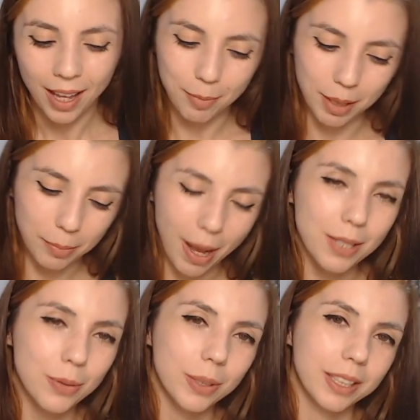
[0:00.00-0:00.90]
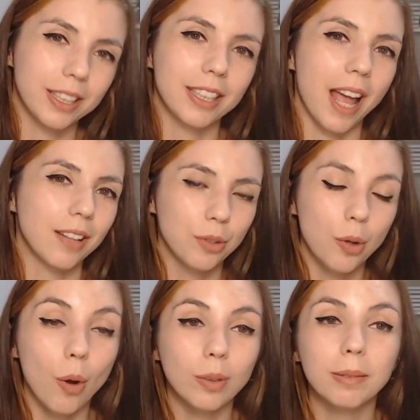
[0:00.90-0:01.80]
I mean, password and
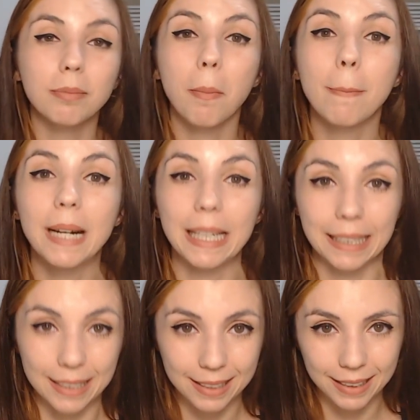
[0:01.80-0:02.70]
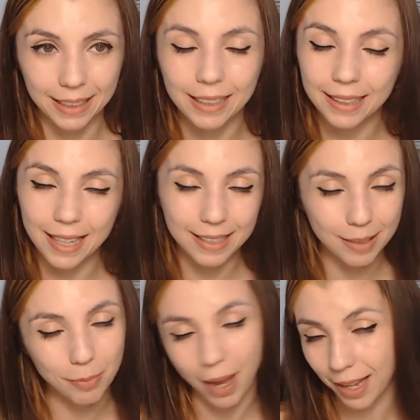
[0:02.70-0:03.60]
code, but it
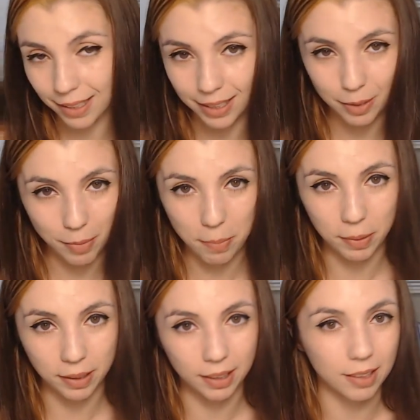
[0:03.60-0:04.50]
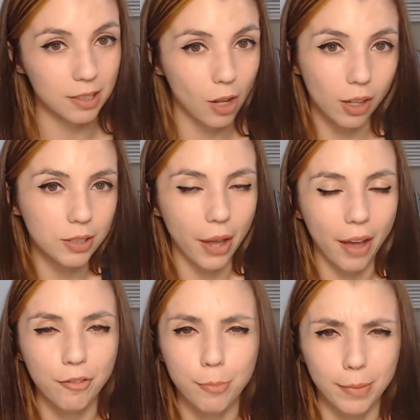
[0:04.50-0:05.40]
doesn't matter in my opinion. As long as you
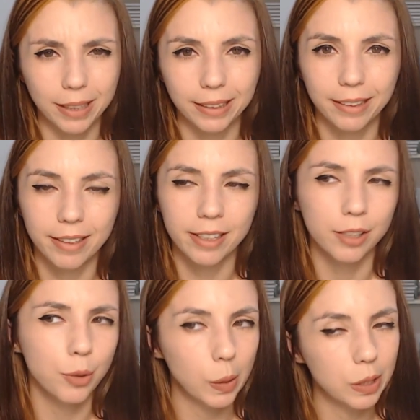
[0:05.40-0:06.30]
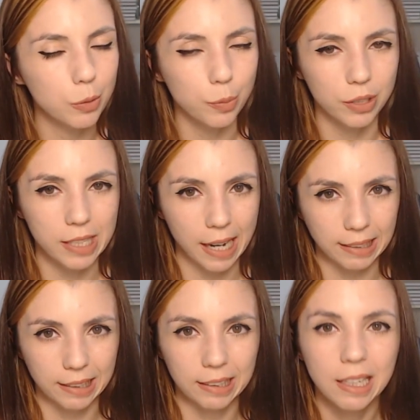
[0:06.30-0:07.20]
have money there, you want to
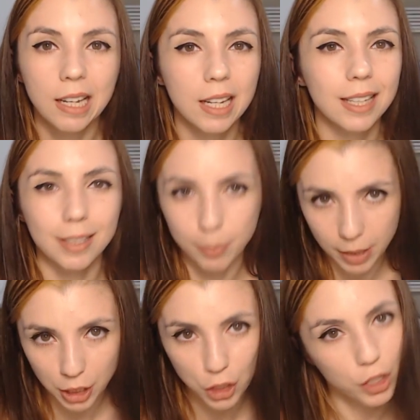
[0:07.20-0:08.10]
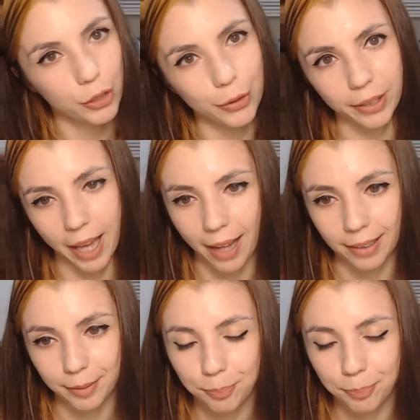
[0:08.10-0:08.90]
protect it as much as you can.